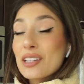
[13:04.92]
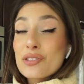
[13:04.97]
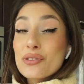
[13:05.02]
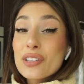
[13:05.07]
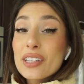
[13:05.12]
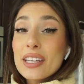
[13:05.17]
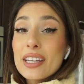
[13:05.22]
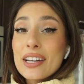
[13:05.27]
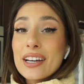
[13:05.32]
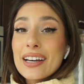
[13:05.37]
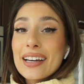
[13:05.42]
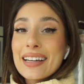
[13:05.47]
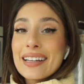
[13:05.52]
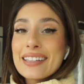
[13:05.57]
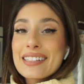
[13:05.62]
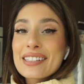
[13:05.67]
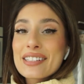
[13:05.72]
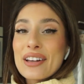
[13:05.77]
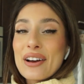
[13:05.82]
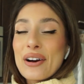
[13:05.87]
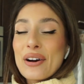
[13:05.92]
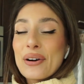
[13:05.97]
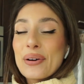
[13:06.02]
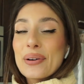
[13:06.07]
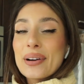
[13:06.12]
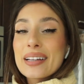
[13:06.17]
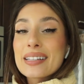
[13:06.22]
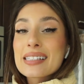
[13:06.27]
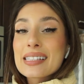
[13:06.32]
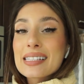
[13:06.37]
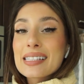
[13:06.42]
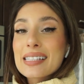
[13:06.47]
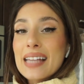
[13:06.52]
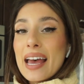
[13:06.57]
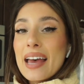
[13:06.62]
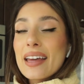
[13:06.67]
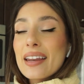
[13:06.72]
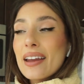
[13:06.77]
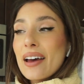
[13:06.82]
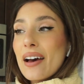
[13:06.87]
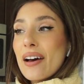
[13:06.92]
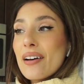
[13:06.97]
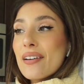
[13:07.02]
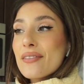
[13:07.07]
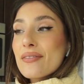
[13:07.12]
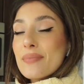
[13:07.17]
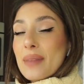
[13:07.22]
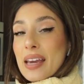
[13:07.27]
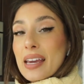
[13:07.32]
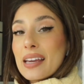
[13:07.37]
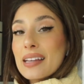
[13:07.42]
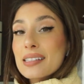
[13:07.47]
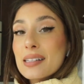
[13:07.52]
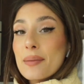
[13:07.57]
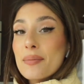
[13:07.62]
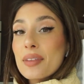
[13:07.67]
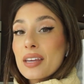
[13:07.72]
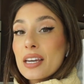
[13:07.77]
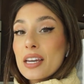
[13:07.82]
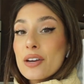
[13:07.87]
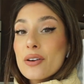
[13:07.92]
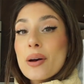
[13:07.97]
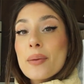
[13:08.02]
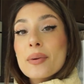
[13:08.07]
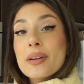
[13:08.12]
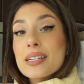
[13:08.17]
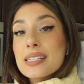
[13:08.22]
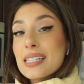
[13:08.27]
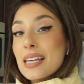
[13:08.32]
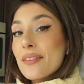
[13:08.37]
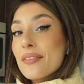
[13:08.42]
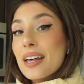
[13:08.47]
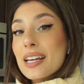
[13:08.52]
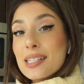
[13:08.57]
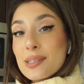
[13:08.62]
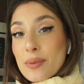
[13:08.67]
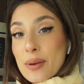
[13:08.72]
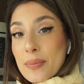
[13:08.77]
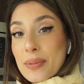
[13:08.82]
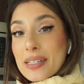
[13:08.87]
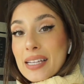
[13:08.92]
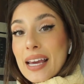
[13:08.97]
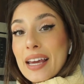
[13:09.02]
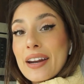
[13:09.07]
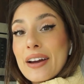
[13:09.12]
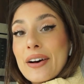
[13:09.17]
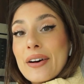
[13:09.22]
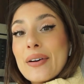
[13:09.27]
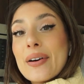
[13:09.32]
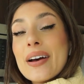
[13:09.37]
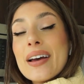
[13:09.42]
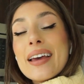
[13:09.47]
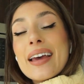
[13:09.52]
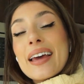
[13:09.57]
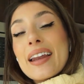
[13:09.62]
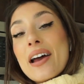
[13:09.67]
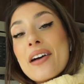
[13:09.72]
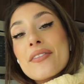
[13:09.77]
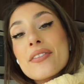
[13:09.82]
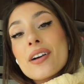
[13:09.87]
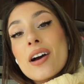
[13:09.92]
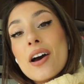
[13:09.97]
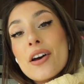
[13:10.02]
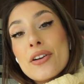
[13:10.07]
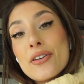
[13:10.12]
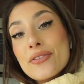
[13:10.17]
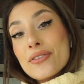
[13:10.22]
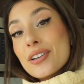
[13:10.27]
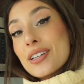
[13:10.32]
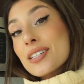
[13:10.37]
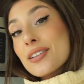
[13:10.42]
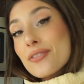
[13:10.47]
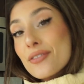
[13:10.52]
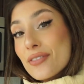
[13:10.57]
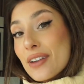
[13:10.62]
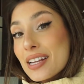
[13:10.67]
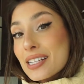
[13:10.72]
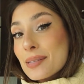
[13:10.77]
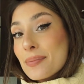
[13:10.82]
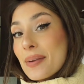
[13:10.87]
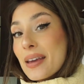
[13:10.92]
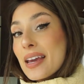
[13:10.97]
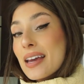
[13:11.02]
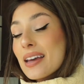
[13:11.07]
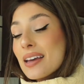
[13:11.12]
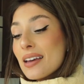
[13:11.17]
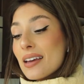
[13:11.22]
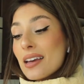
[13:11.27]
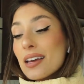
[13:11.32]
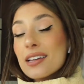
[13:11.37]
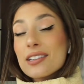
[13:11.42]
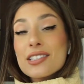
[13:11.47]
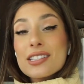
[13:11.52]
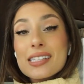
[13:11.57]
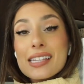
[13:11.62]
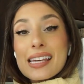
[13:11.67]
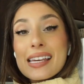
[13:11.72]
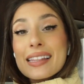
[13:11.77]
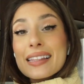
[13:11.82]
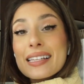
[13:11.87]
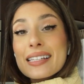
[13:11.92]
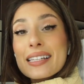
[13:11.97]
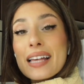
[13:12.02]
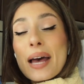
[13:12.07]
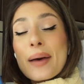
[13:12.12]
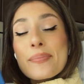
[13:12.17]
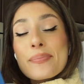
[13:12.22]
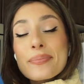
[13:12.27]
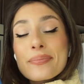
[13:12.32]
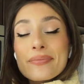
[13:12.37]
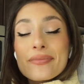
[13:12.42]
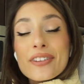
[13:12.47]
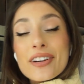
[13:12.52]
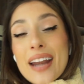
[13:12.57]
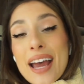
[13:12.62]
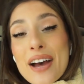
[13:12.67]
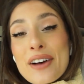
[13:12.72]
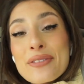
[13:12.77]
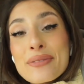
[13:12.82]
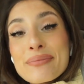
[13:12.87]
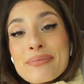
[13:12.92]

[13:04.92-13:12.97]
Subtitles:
really good. So instead of making something new, I'm going to save that sweet potato and avocado for a different recipe and just heat this up for now.